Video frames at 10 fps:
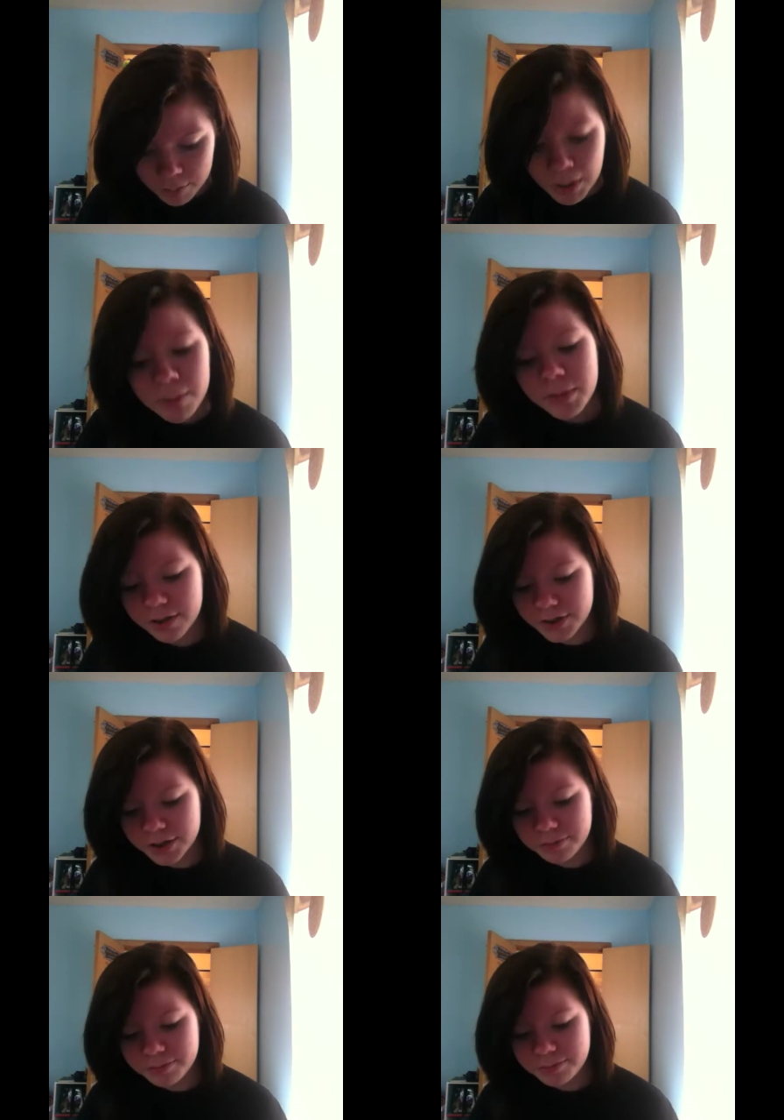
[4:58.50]

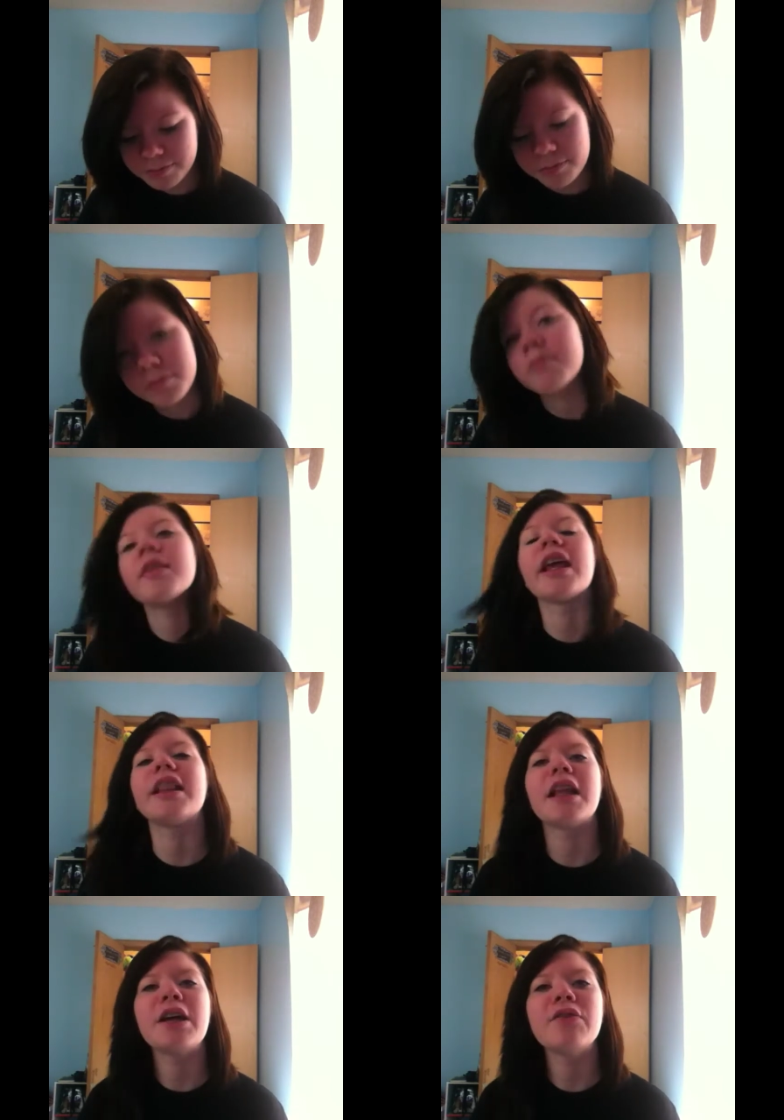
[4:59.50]
lover. They
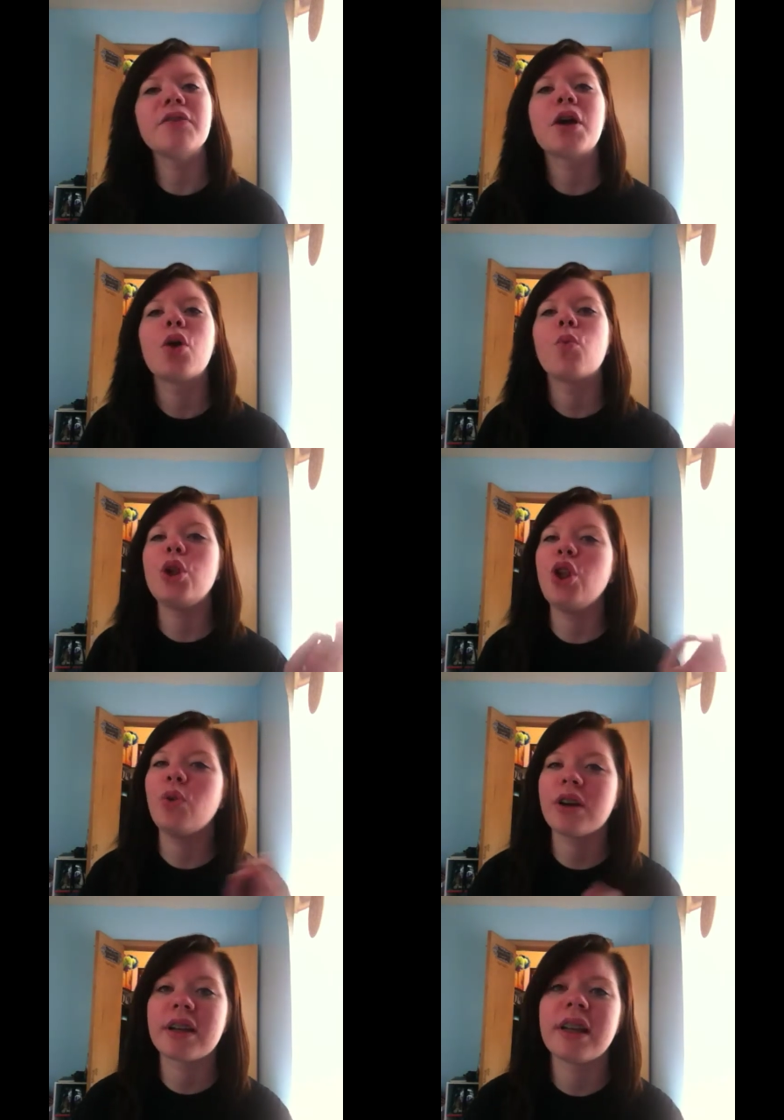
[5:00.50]
love when
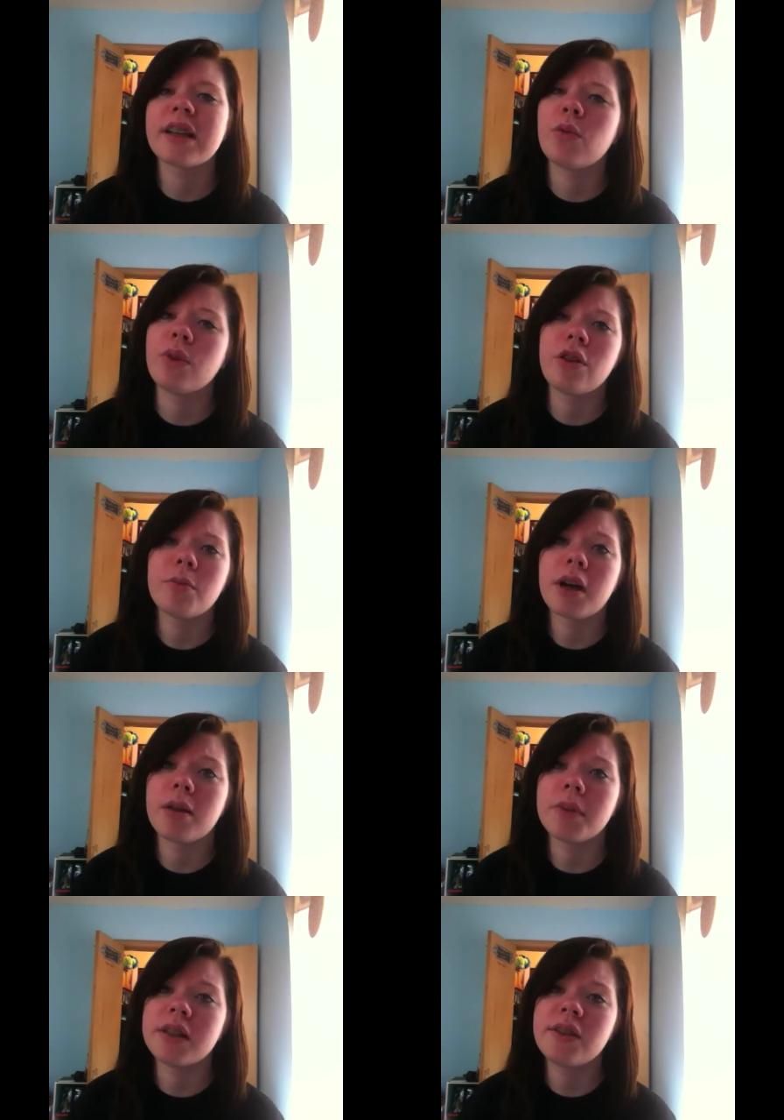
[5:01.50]
you are connected with your
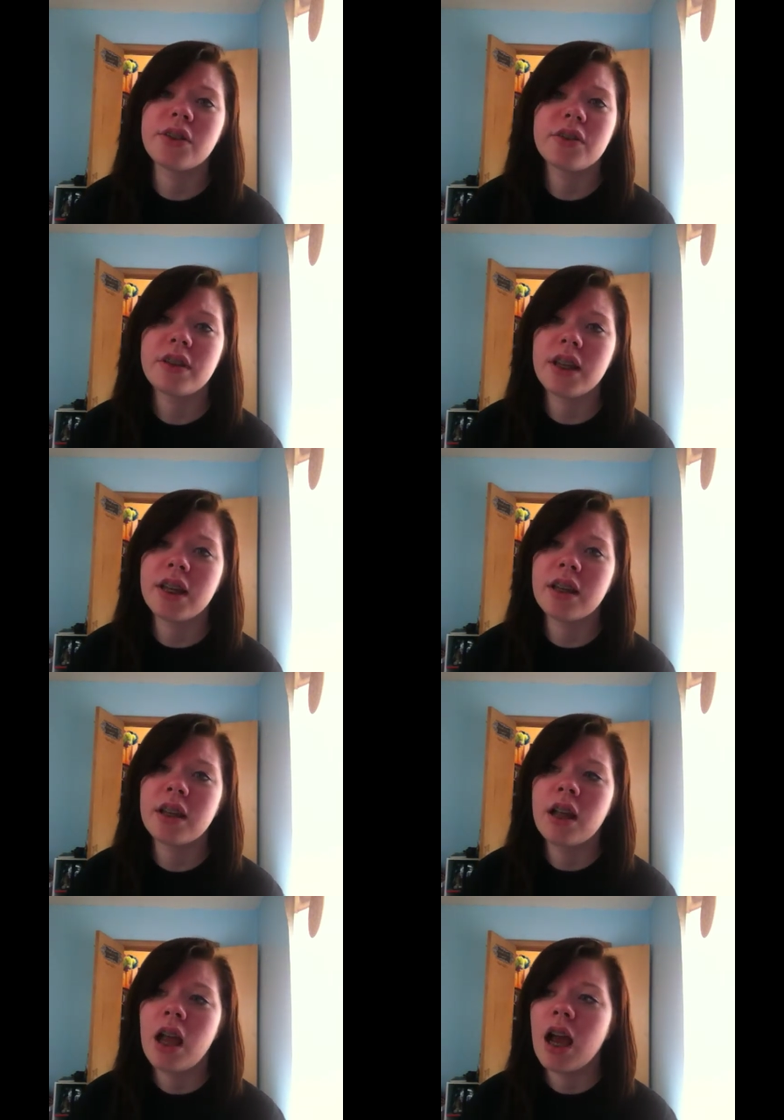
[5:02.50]
mom. And seriously,
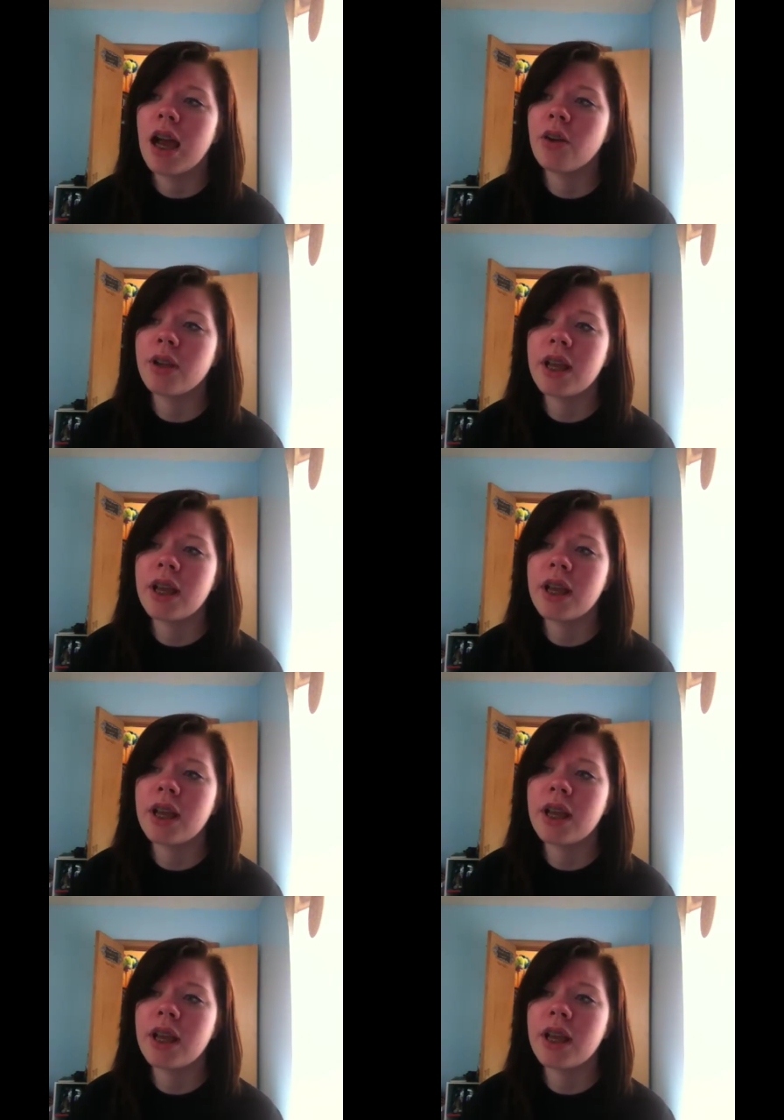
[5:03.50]
I don't